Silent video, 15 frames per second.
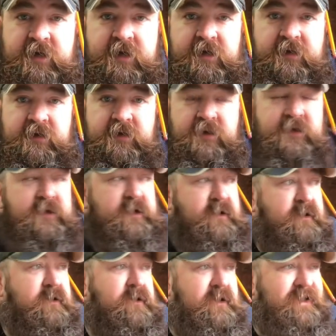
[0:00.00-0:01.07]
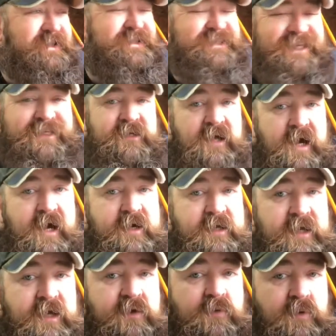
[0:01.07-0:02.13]
It did not
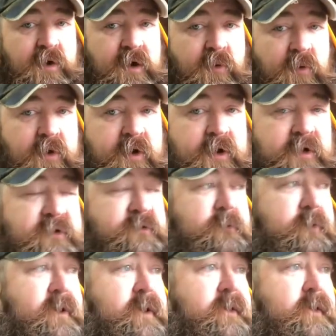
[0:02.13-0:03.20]
get where I wanted it to be,